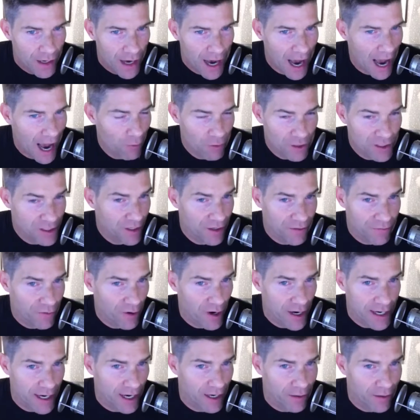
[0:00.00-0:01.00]
I wasn't
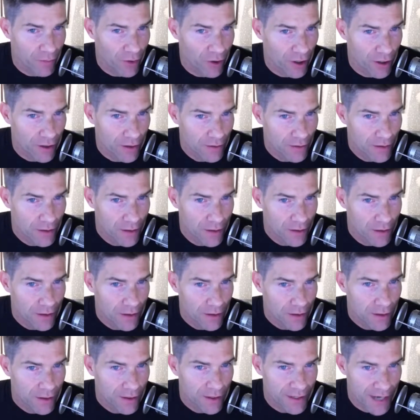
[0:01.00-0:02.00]
afraid anymore.
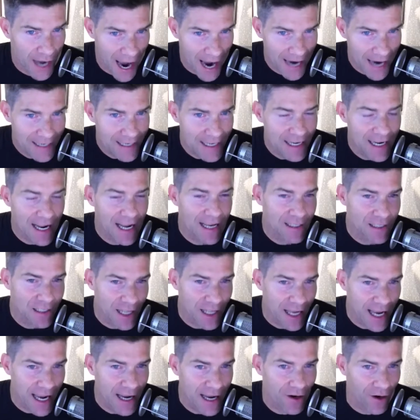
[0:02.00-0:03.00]
90 days
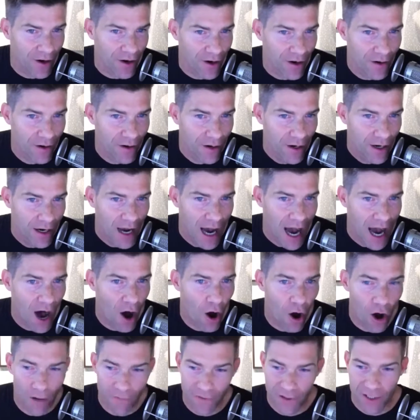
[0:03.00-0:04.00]
later,
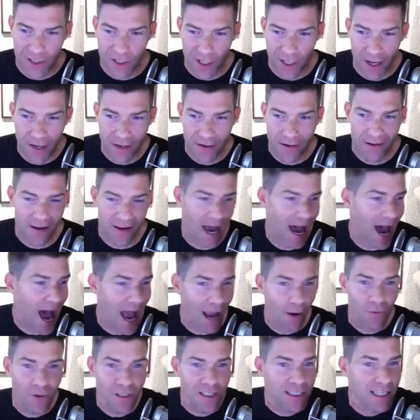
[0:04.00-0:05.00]
all of a sudden,
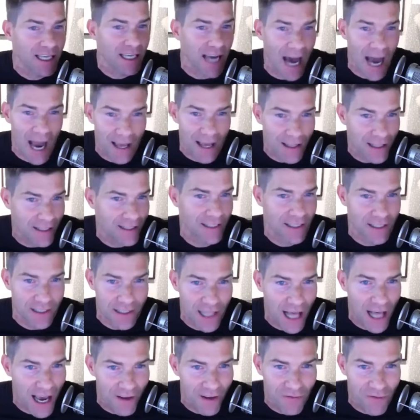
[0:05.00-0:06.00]
I was the guy that did
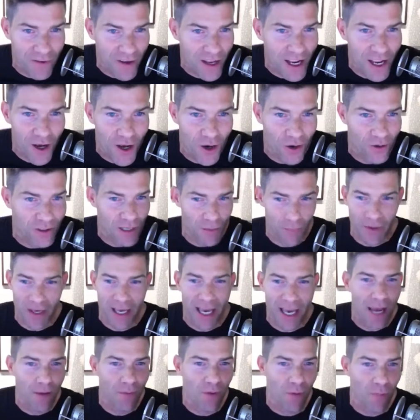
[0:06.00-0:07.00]
live videos. It
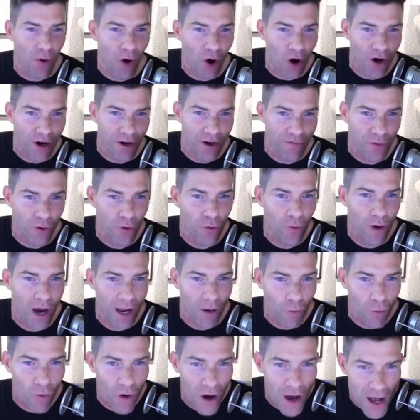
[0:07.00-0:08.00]
became a part of who I
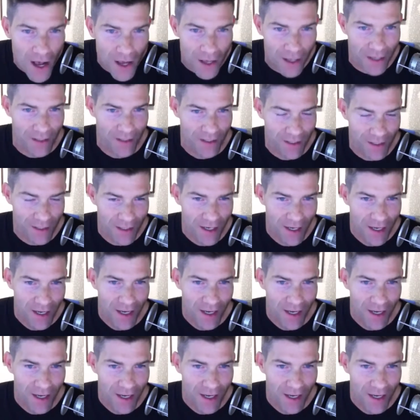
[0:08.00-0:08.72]
was.